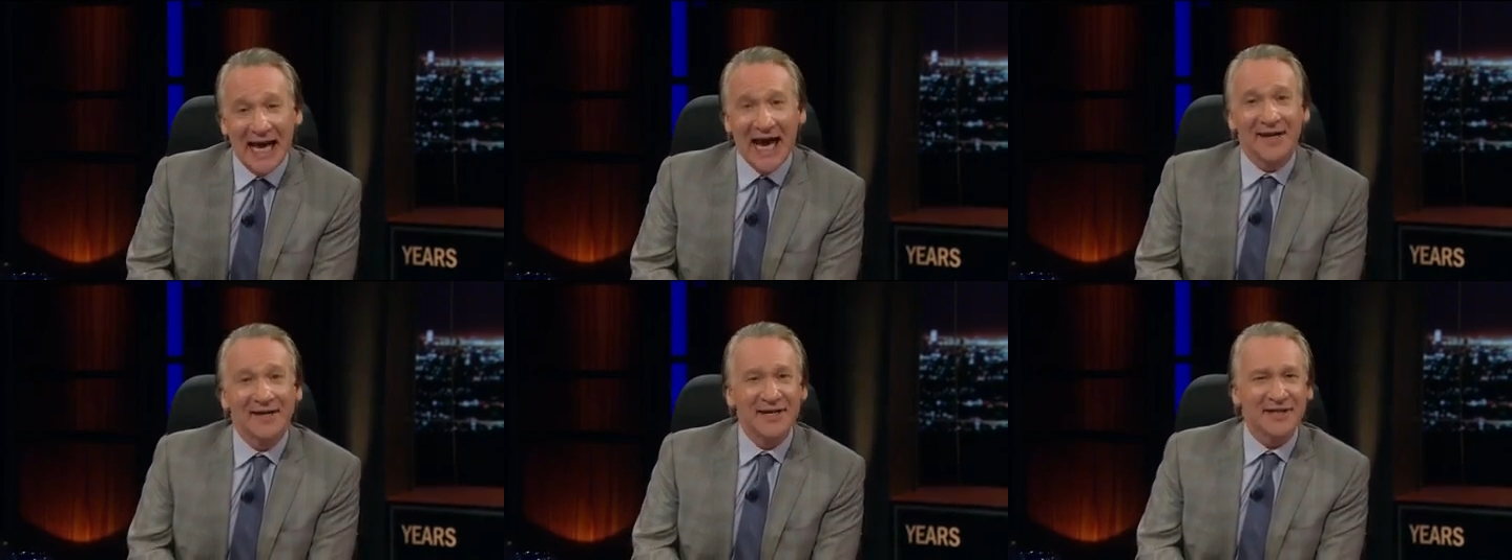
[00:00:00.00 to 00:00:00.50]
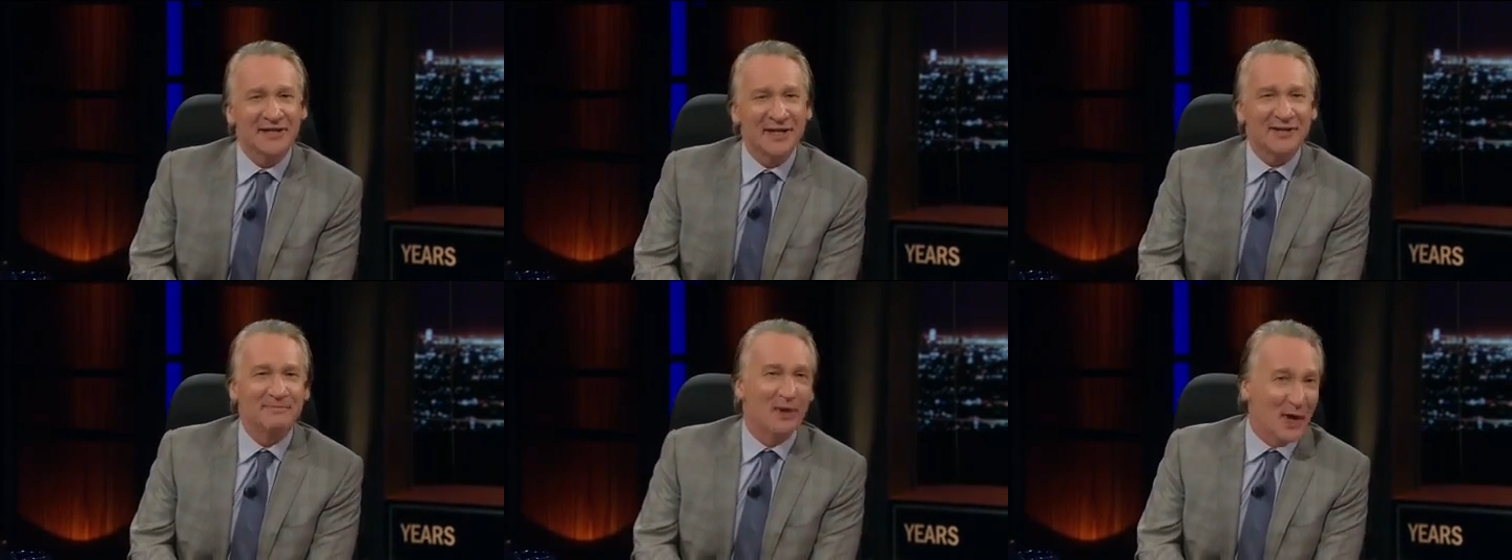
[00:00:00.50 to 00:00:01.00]
And let's
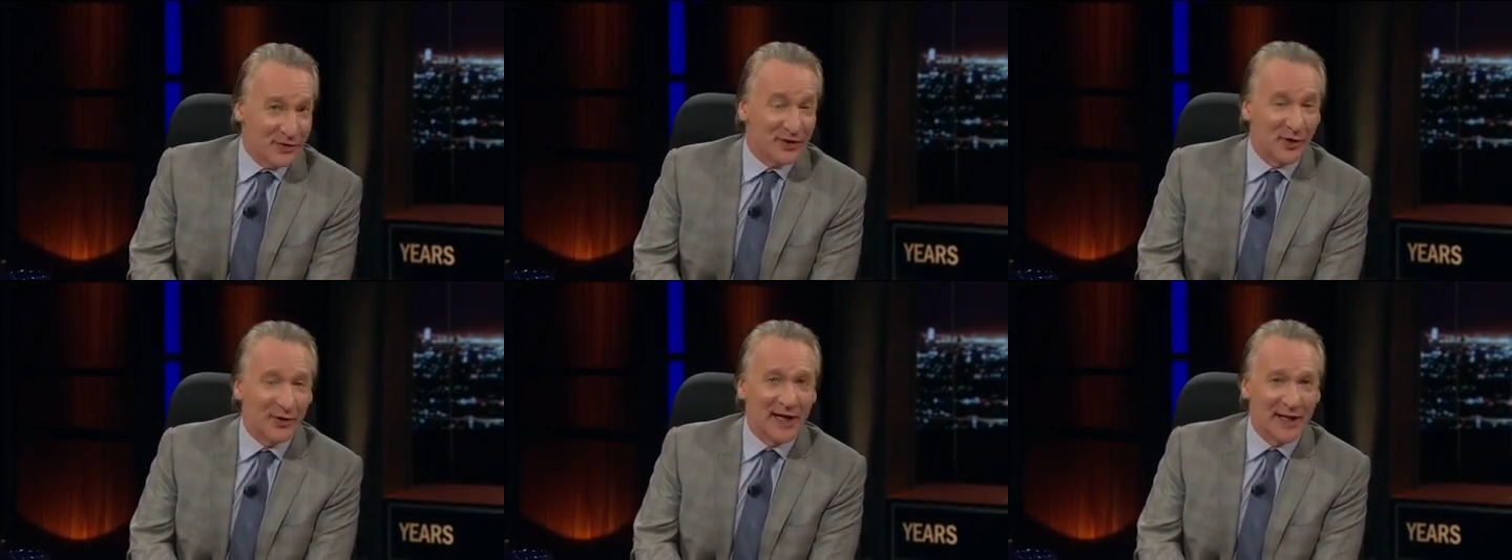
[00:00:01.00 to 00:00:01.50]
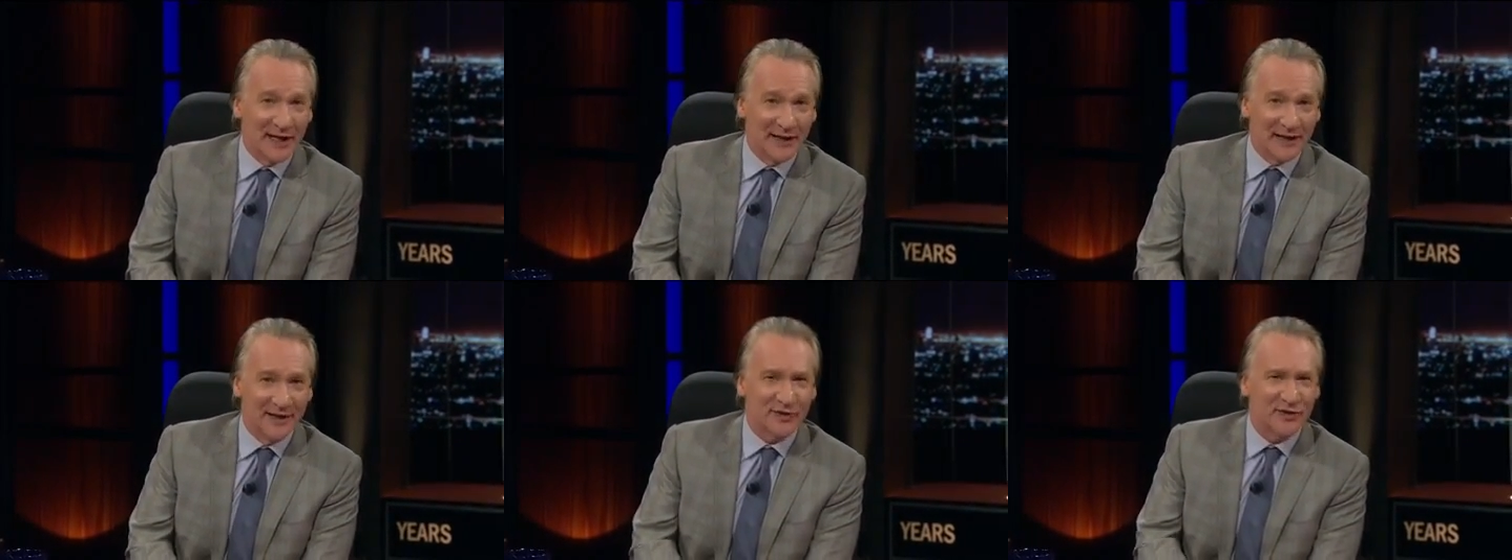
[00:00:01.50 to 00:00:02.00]
just both agree
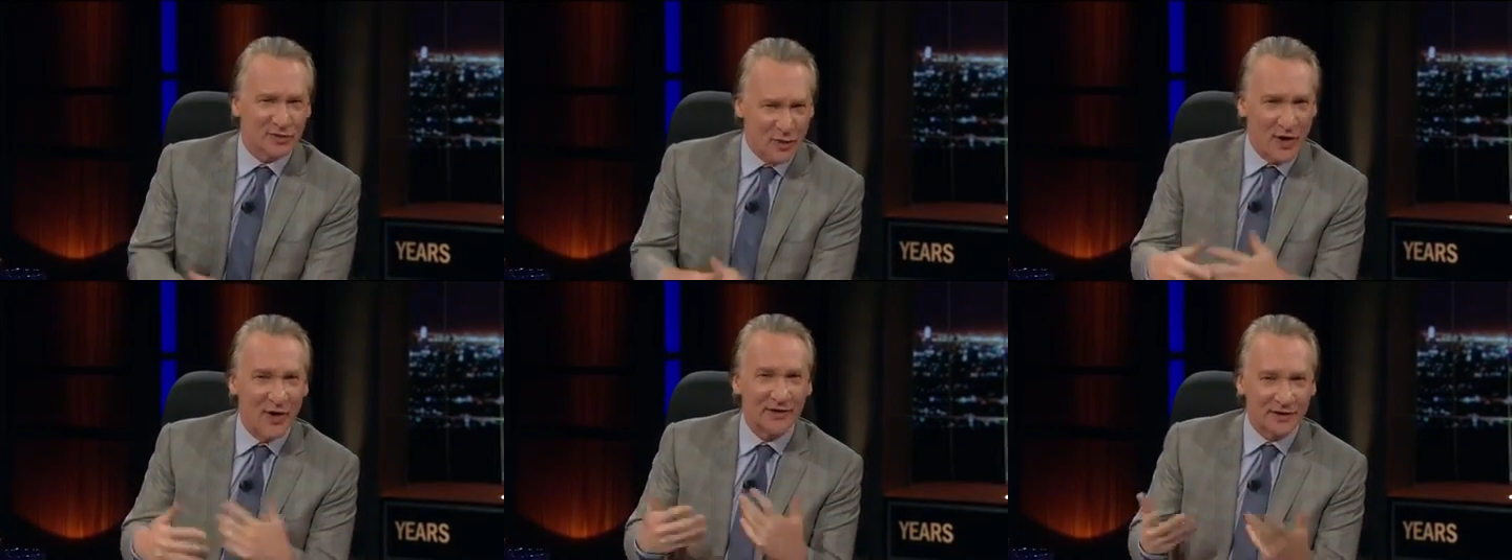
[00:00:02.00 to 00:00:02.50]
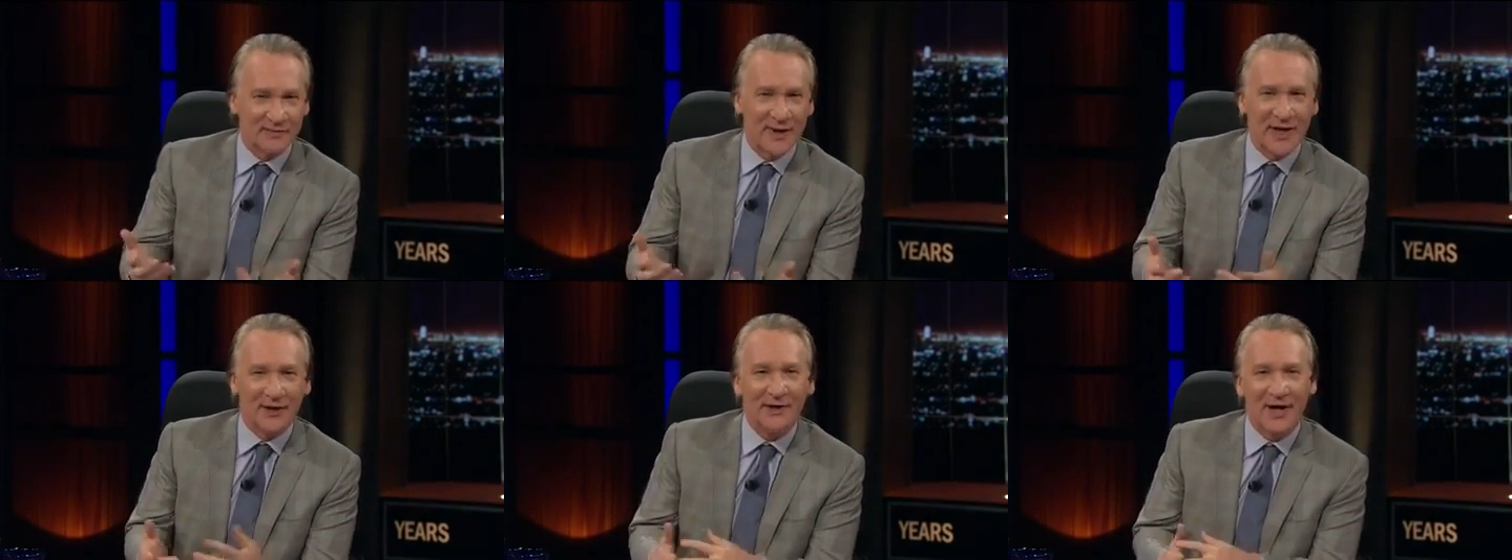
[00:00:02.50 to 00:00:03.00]
that the strong
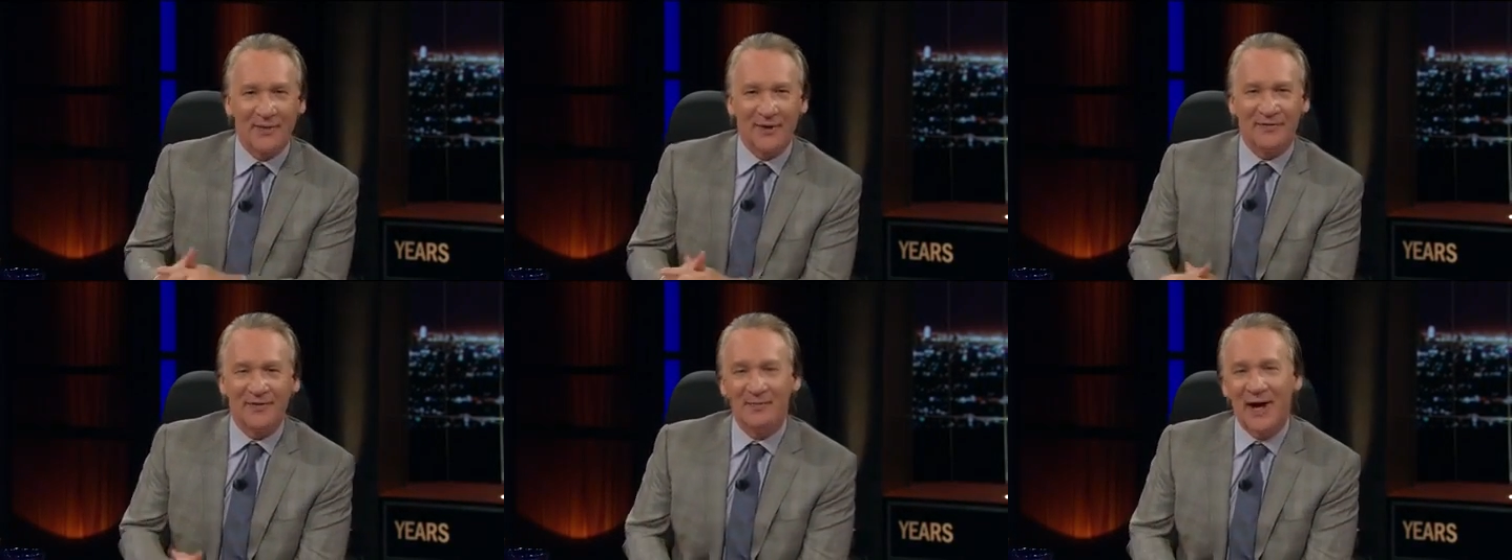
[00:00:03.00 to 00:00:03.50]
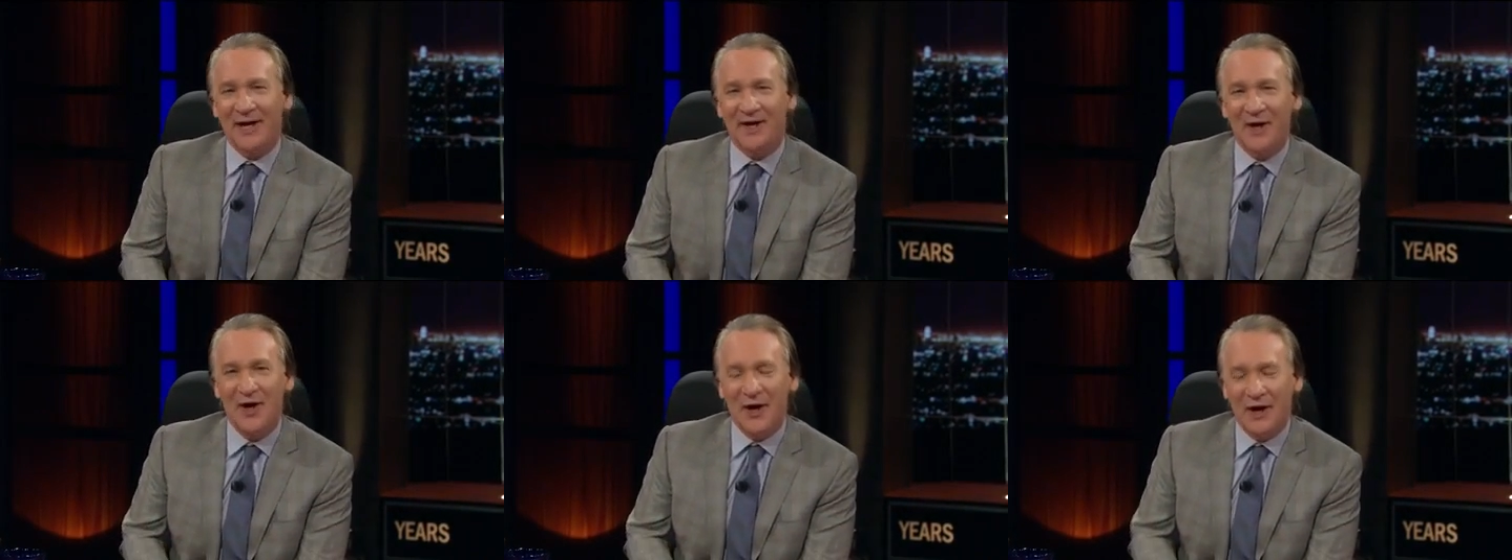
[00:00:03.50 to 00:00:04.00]
smell coming from my
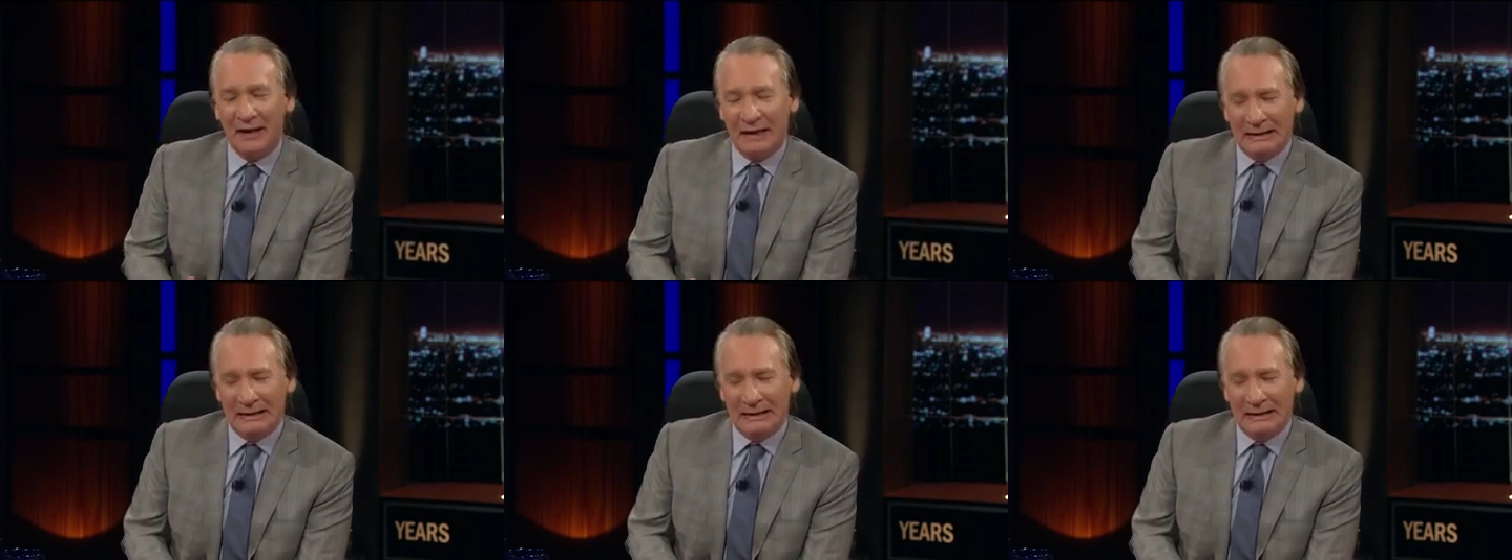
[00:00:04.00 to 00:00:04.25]
car